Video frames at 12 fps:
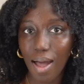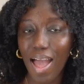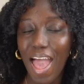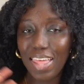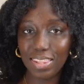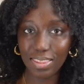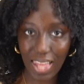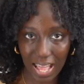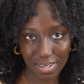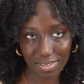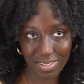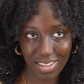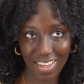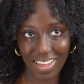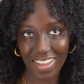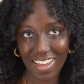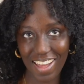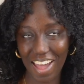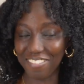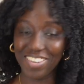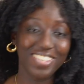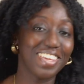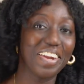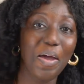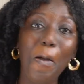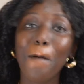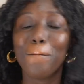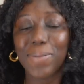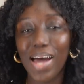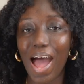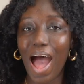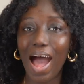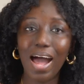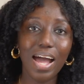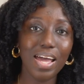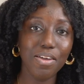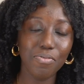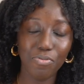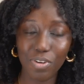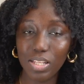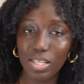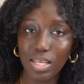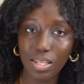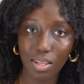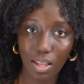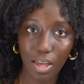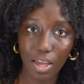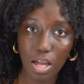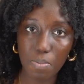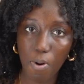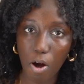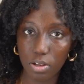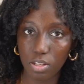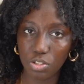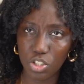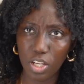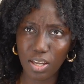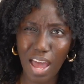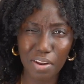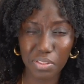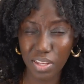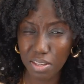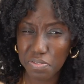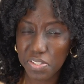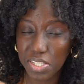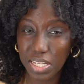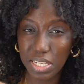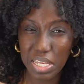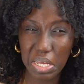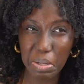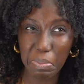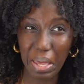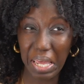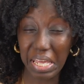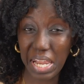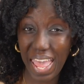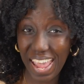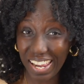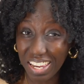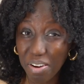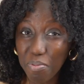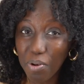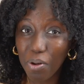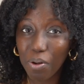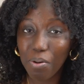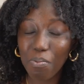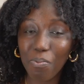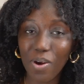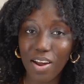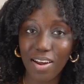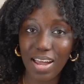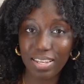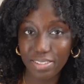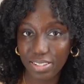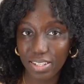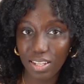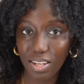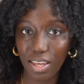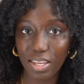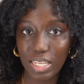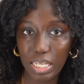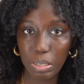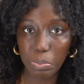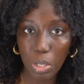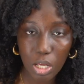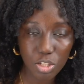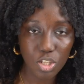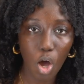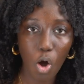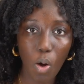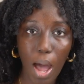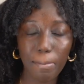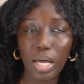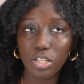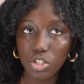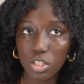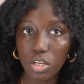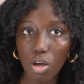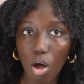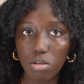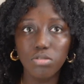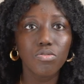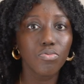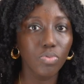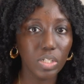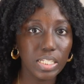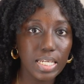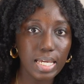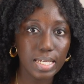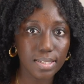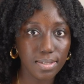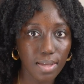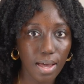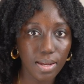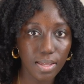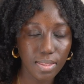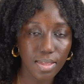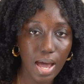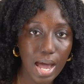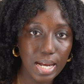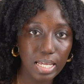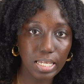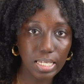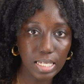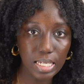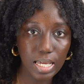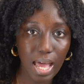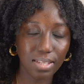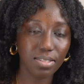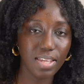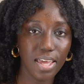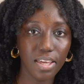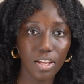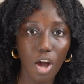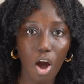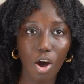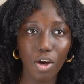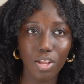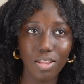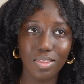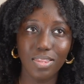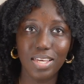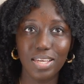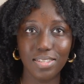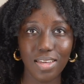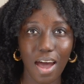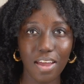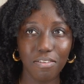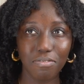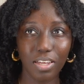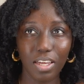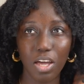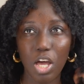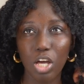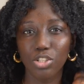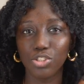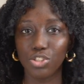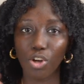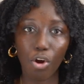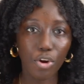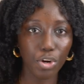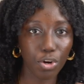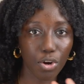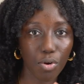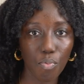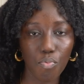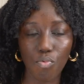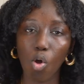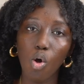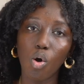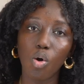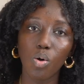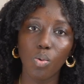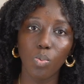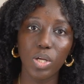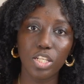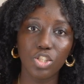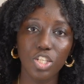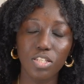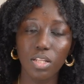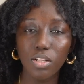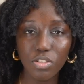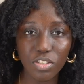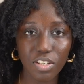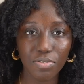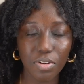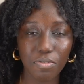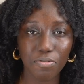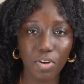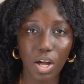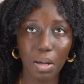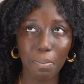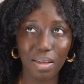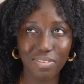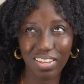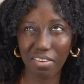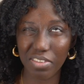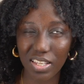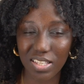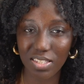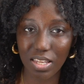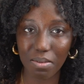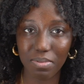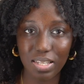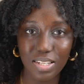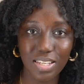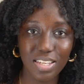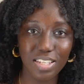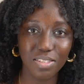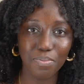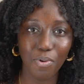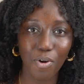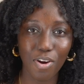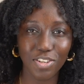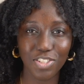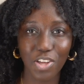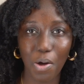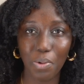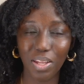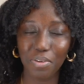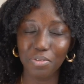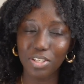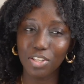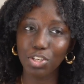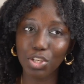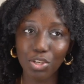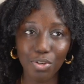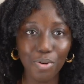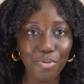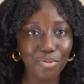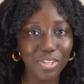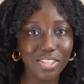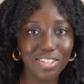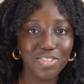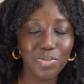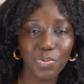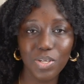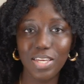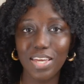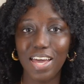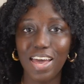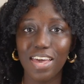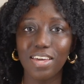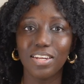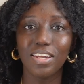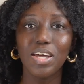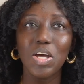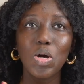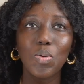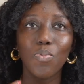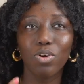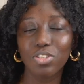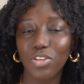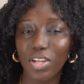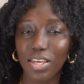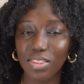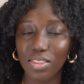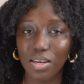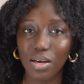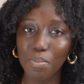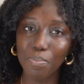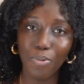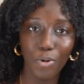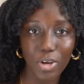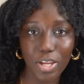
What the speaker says: And lastly, I've already said it, but I really like Park Hyung Sik. I don't think I've seen him in any role where I didn't like him. So I'm actually also really excited that he has taken on this kind of like darker role, which is a little different from, I feel like everything I see him in, he's more so like really cute, really sweet, and more so like the boy